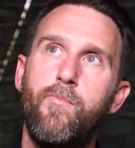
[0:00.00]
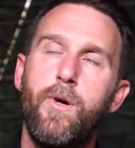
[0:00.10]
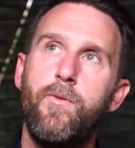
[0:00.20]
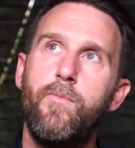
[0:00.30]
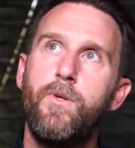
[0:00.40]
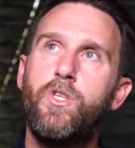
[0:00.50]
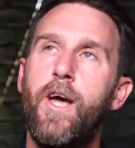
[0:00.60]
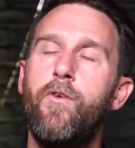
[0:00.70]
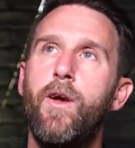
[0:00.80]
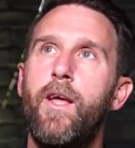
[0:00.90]
But, but
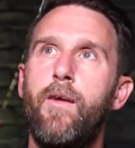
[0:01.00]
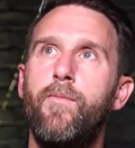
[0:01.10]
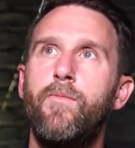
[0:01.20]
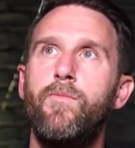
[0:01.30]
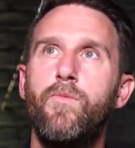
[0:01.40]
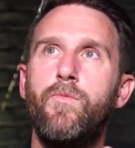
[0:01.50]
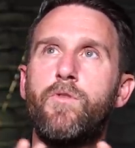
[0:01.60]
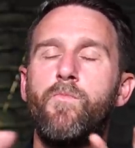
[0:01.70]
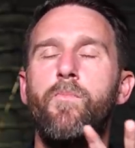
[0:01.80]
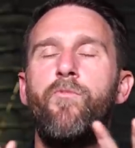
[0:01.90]
generally,
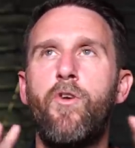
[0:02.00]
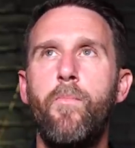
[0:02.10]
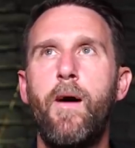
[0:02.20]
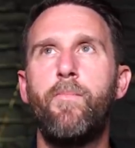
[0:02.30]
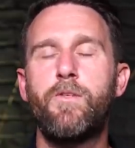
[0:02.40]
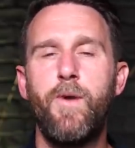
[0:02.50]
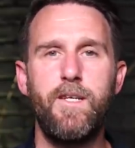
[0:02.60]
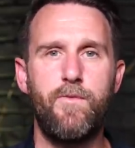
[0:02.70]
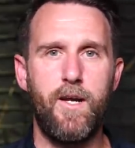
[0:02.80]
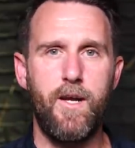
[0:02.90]
from that
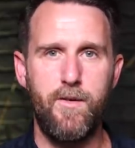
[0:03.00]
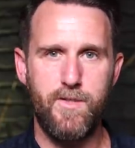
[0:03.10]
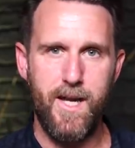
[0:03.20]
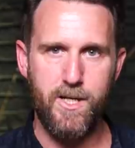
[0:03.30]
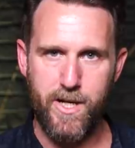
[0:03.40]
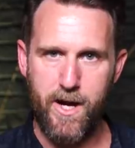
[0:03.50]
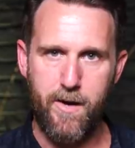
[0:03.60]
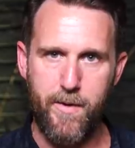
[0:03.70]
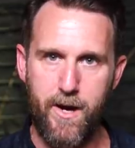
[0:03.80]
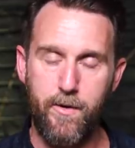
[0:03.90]
perspective that I kind of sketched out
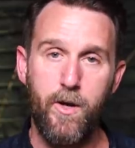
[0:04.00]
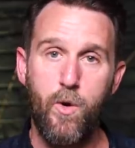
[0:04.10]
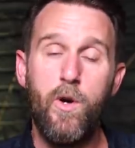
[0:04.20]
about